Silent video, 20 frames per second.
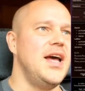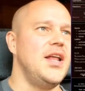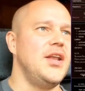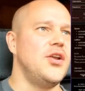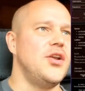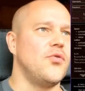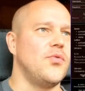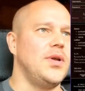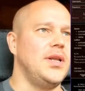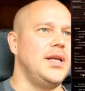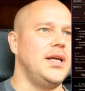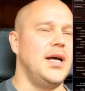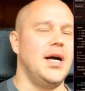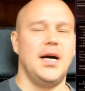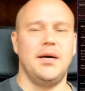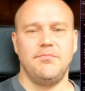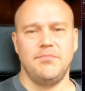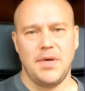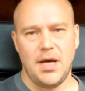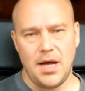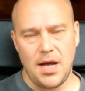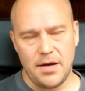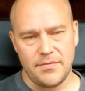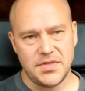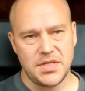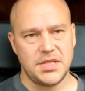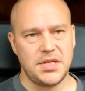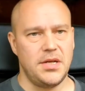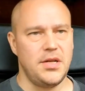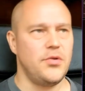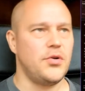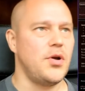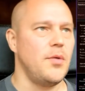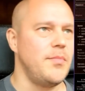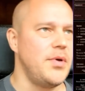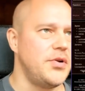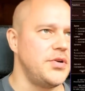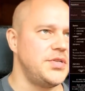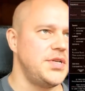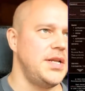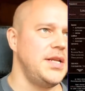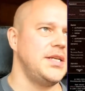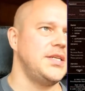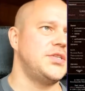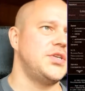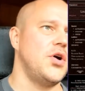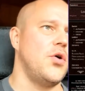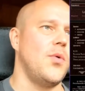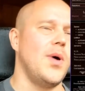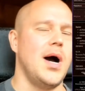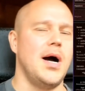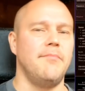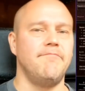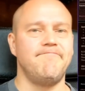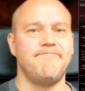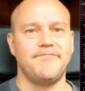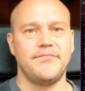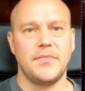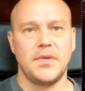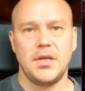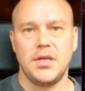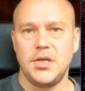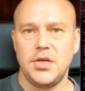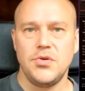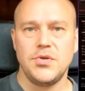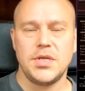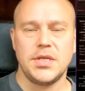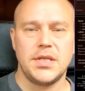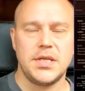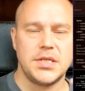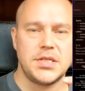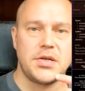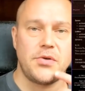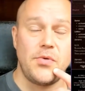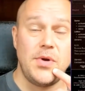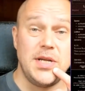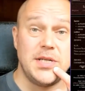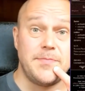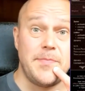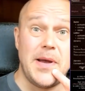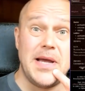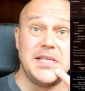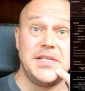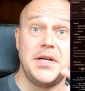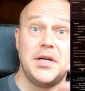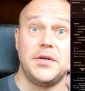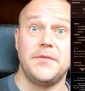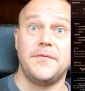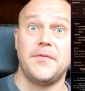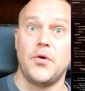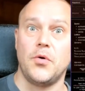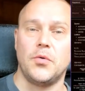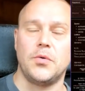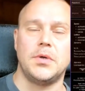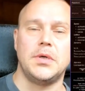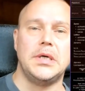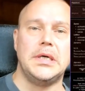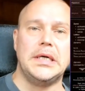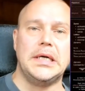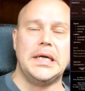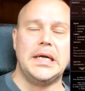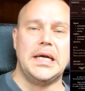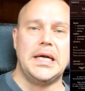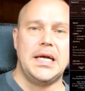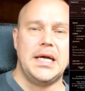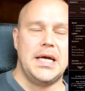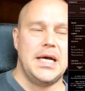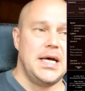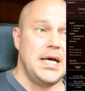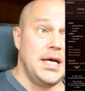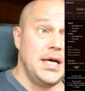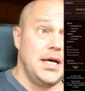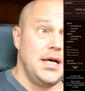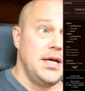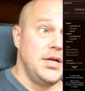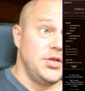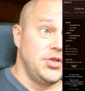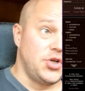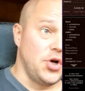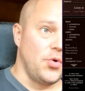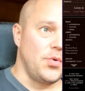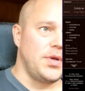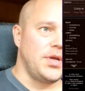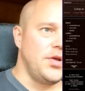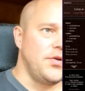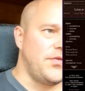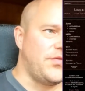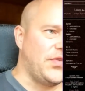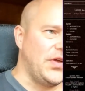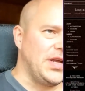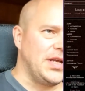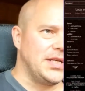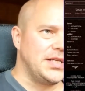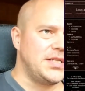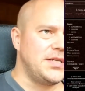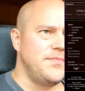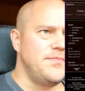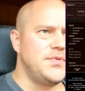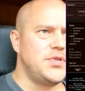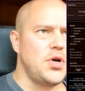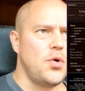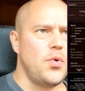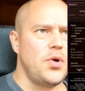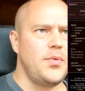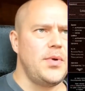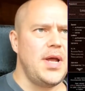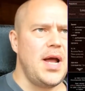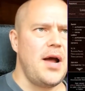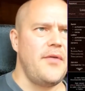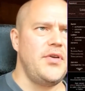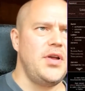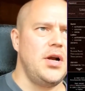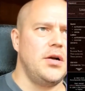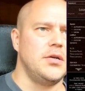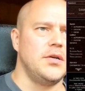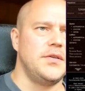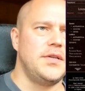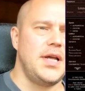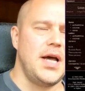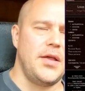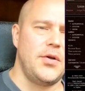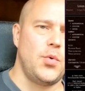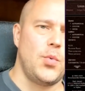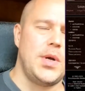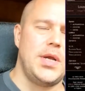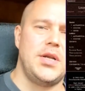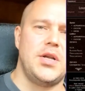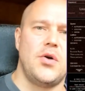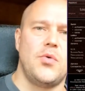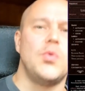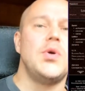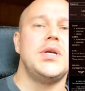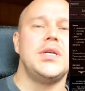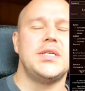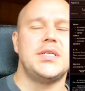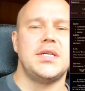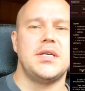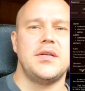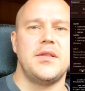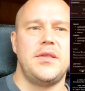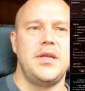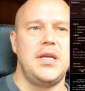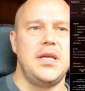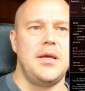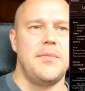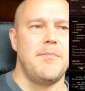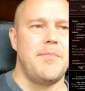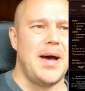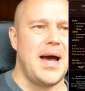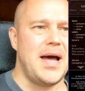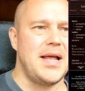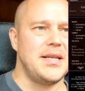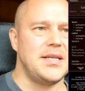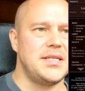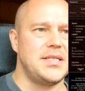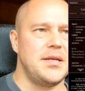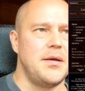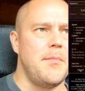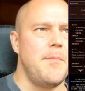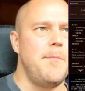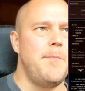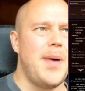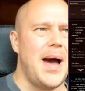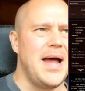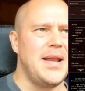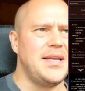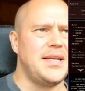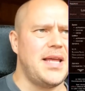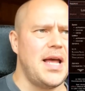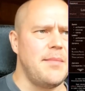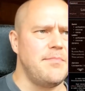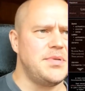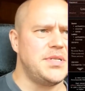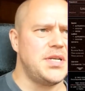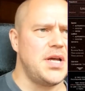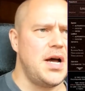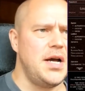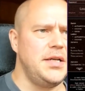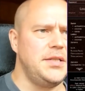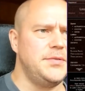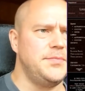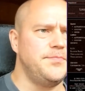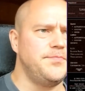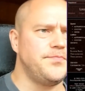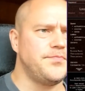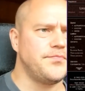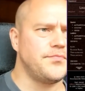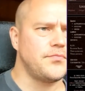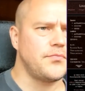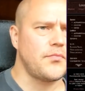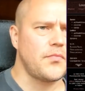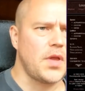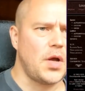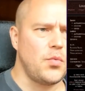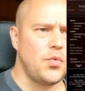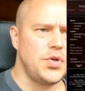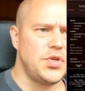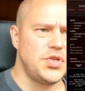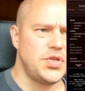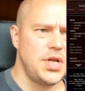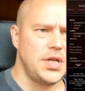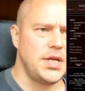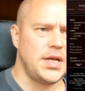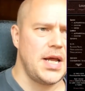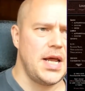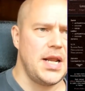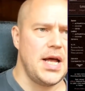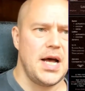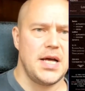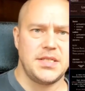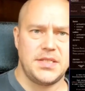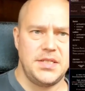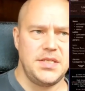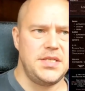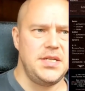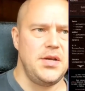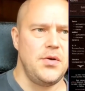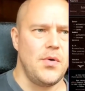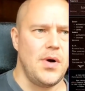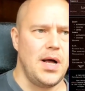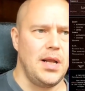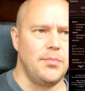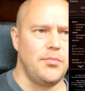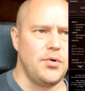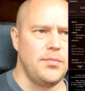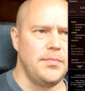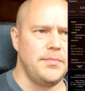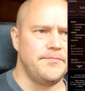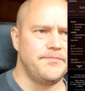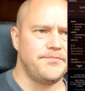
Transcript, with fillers: No, really, I have just a new computer setting, so I'm using the screen space here for showing you things. So what we have here on the other window is the band's Bandcamp site, which then again has this new album.